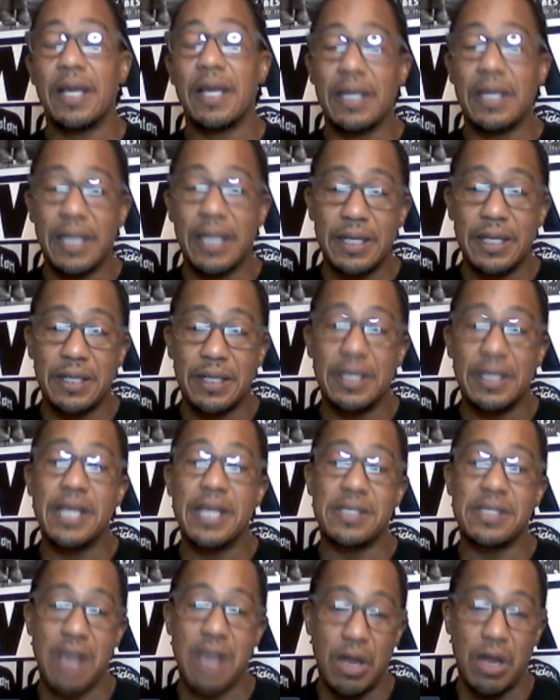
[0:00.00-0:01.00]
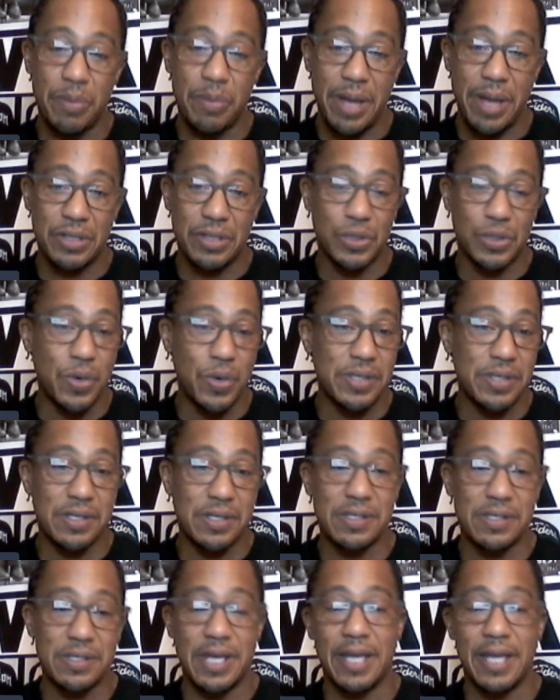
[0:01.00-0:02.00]
Glenda, it's all about
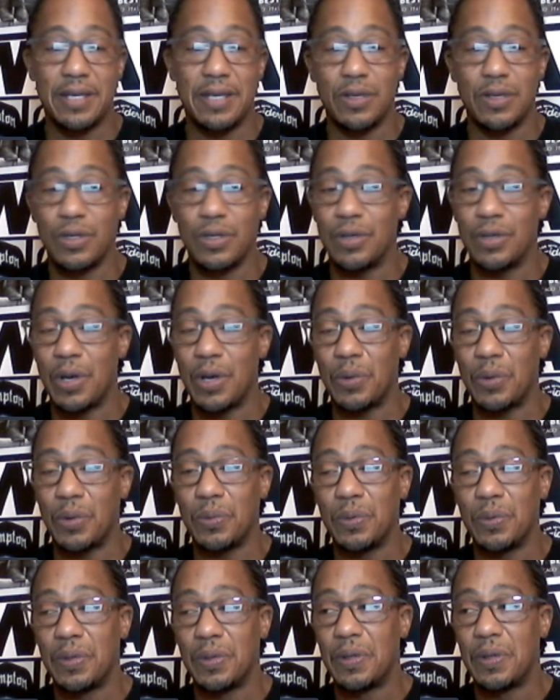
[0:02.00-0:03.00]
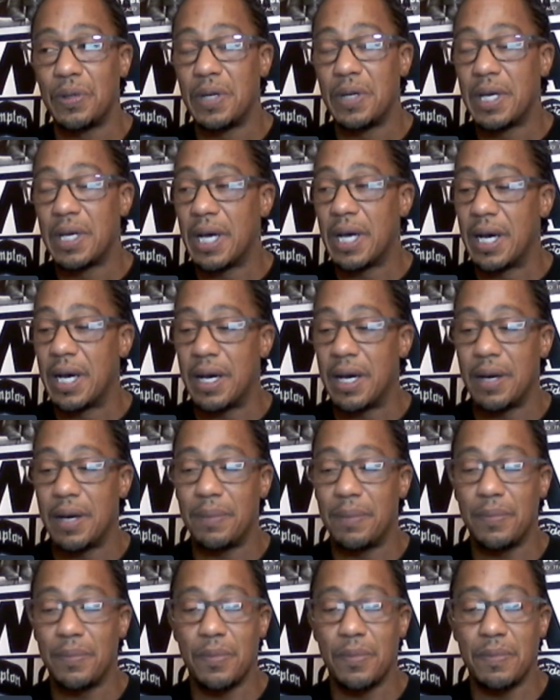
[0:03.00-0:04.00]
choices, and
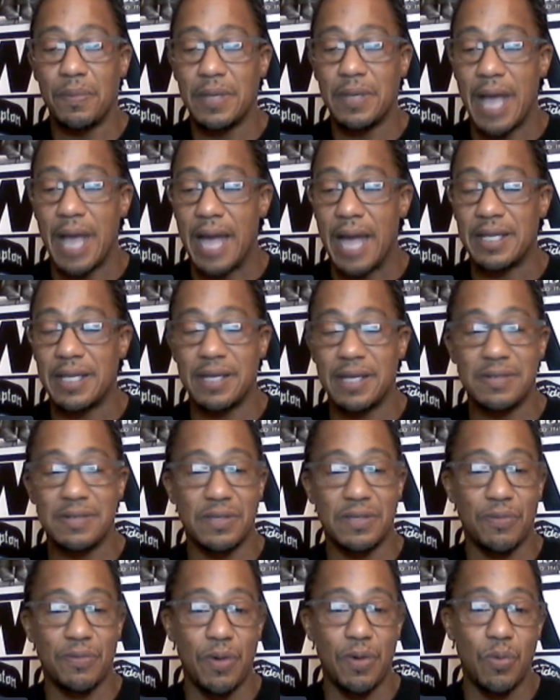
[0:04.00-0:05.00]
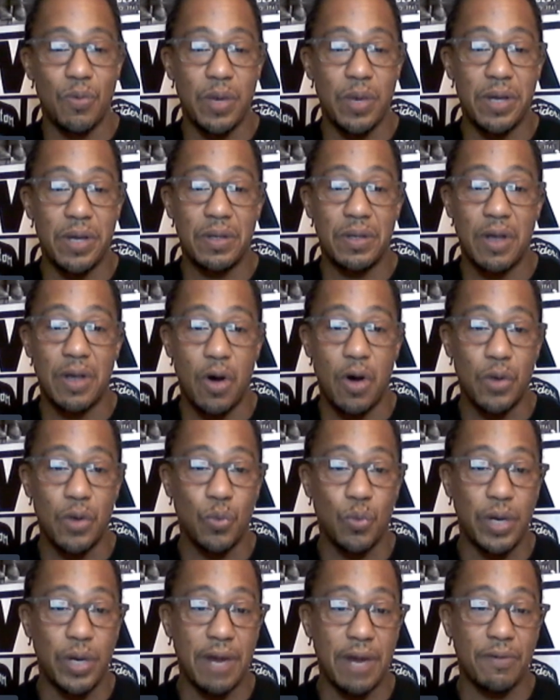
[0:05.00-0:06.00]
God gives us free will
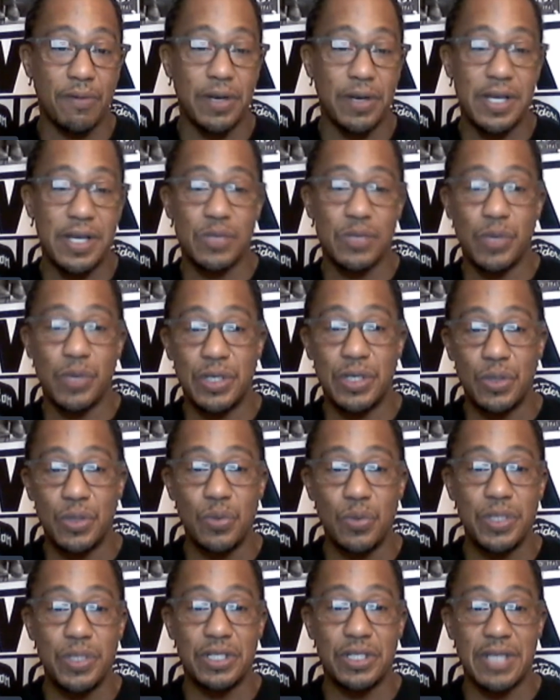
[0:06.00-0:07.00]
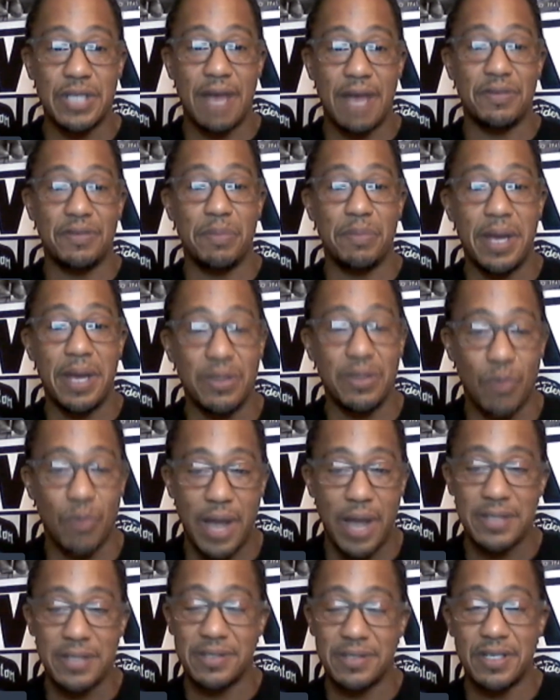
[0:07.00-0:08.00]
on whatever it is we do. We just have to make the
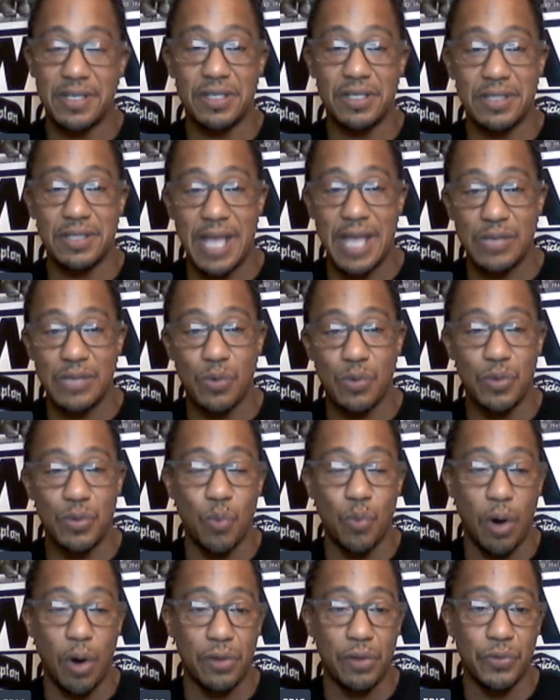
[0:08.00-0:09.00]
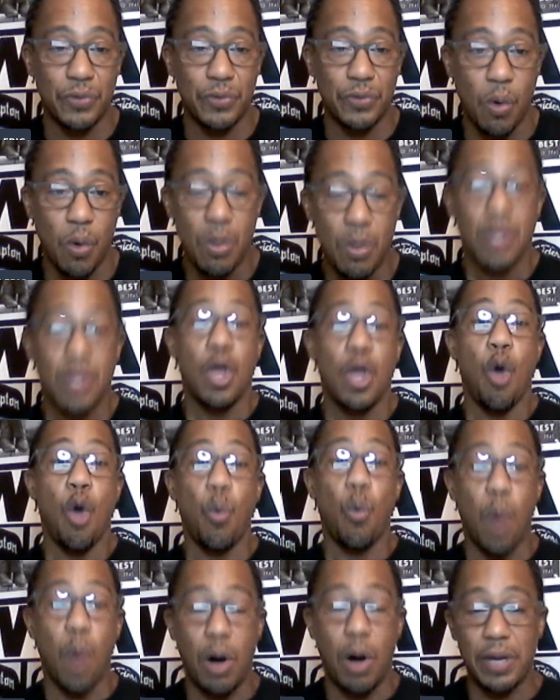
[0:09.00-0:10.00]
right decisions as we're walking
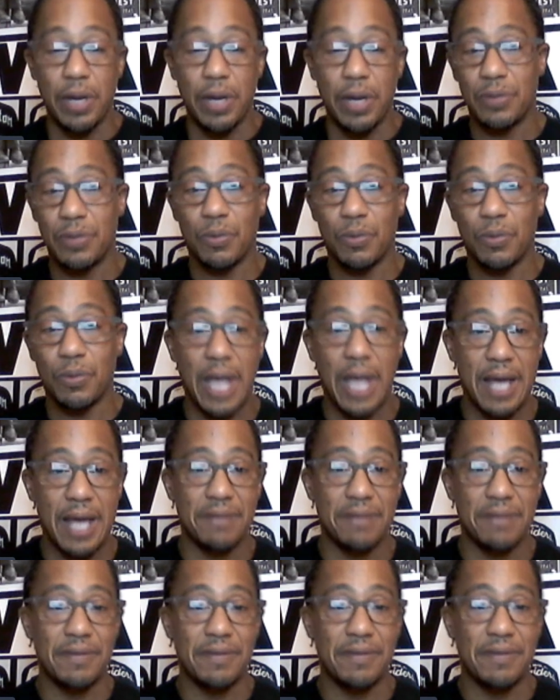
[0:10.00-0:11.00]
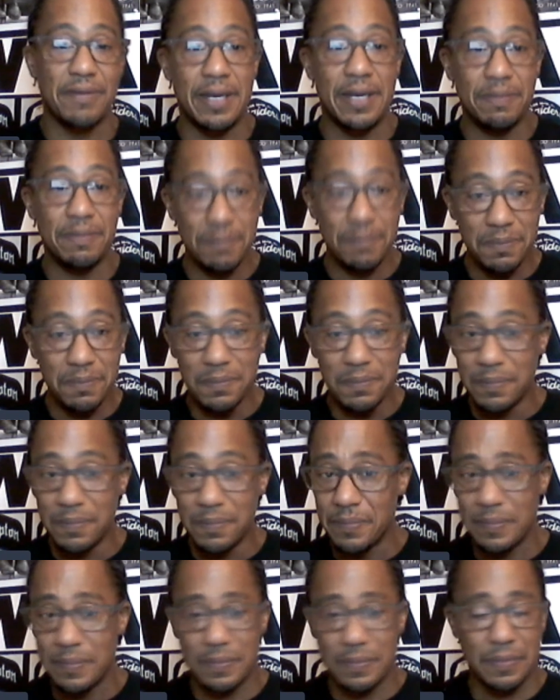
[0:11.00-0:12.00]
through life. And
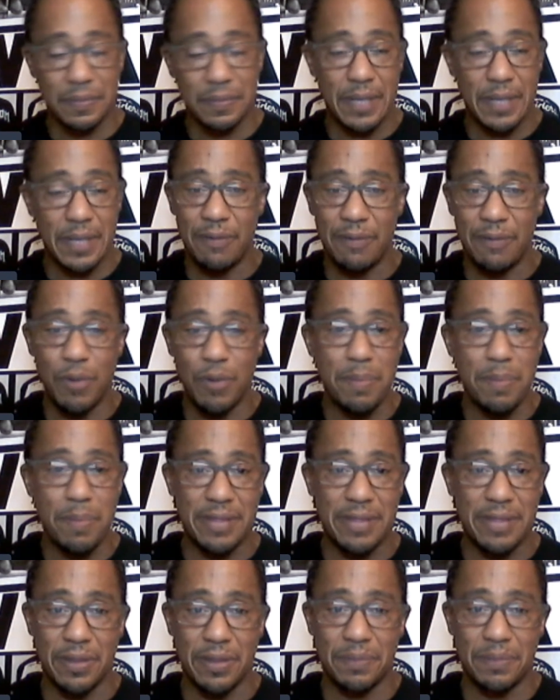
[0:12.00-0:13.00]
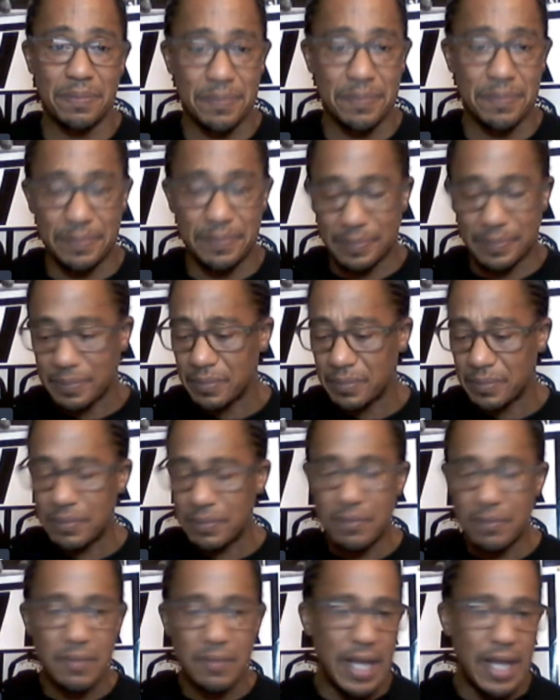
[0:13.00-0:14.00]
if we make the
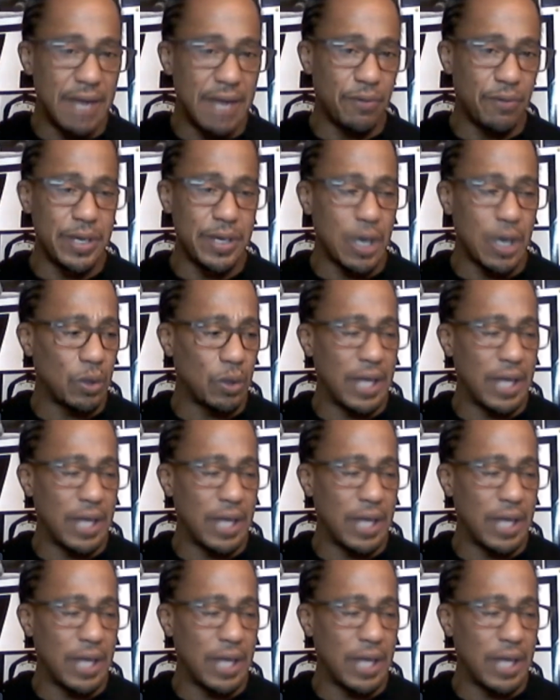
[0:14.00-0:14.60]
if we go